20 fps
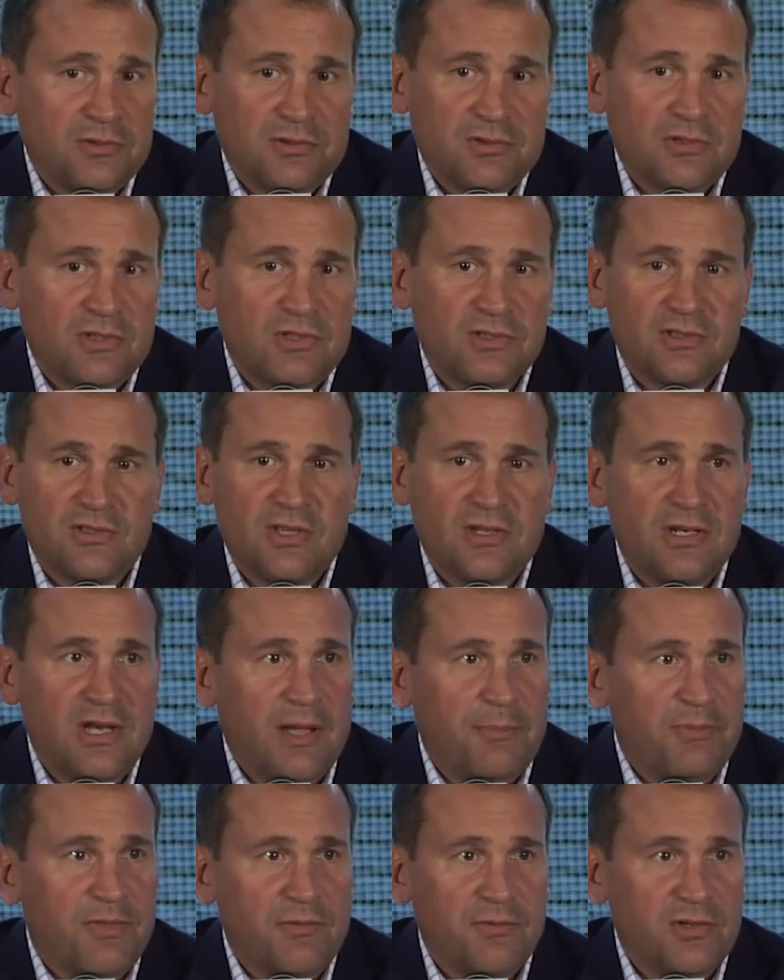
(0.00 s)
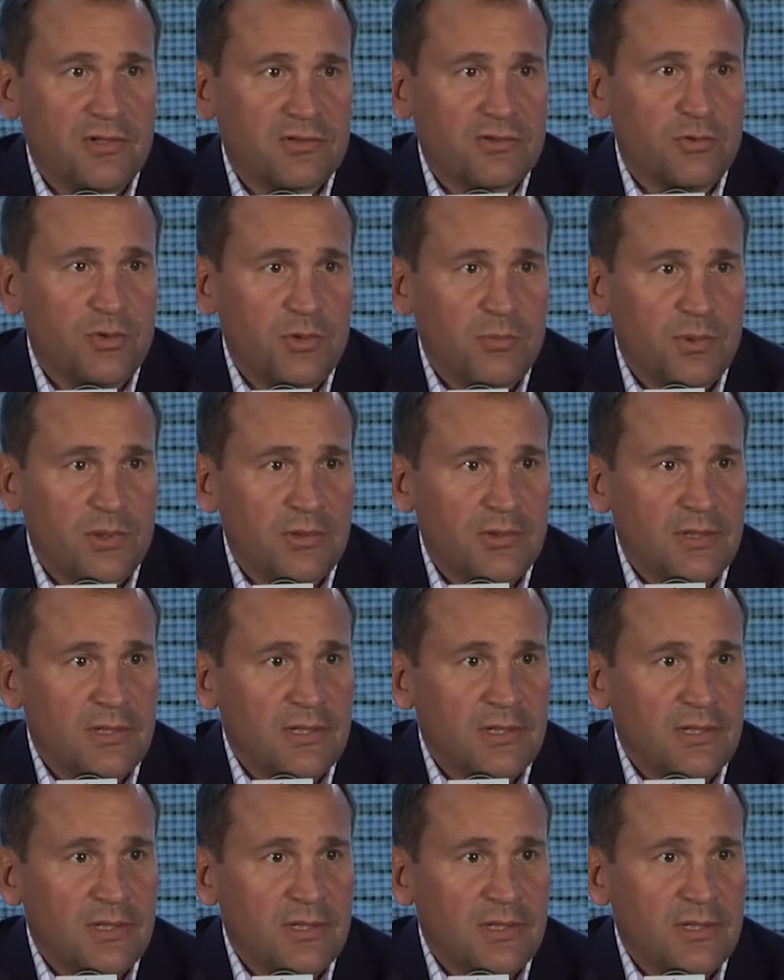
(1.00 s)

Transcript: is the depth of this group.